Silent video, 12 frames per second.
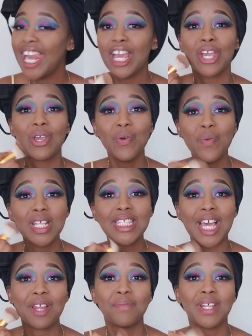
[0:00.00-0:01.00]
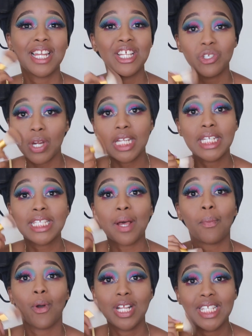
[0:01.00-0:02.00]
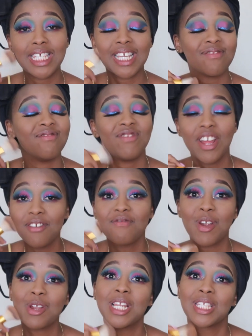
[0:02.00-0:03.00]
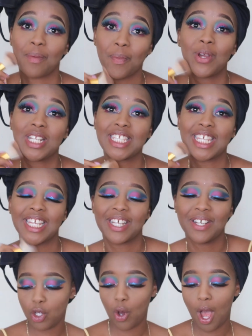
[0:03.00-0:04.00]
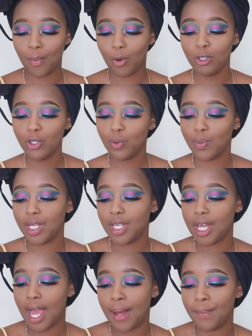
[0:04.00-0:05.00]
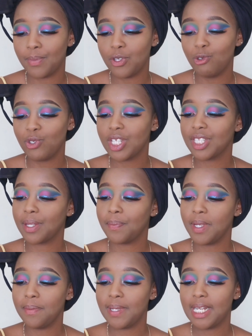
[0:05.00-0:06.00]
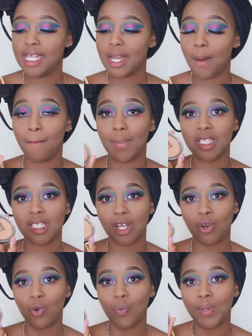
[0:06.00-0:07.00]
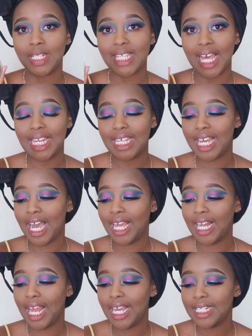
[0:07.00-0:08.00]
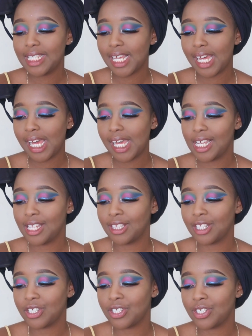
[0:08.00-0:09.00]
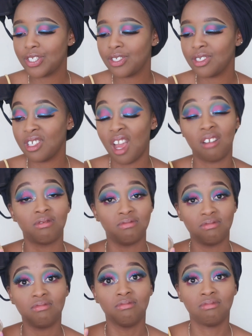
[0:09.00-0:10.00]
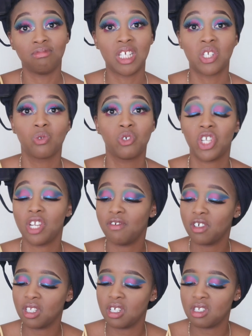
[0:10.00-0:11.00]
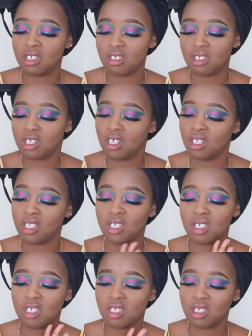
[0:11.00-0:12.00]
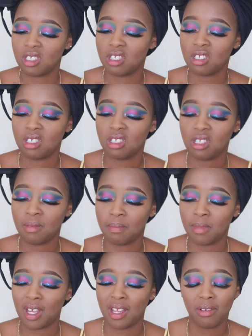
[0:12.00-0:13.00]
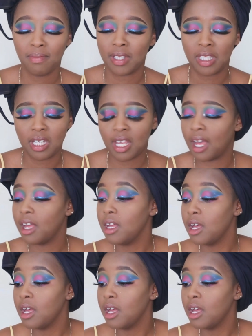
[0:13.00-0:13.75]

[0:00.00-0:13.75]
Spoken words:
Like, humans can be literally disappointing, very, very disappointing. So I'm going to be using the Maybelline Master Chrome Metallic Highlighter in the, yeah, there's no shade for this. It's just, I don't even think, yeah.